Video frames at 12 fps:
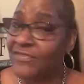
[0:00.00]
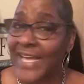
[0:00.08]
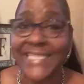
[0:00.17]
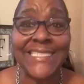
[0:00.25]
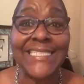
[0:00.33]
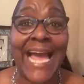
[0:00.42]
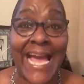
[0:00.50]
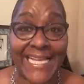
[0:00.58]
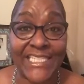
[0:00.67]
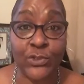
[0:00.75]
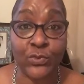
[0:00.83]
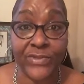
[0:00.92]
If I
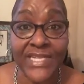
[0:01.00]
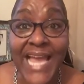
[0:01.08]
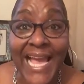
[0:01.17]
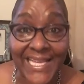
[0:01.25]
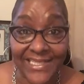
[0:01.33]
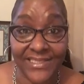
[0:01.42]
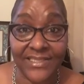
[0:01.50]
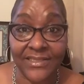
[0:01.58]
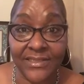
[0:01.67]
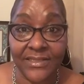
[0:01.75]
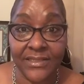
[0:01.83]
die tonight,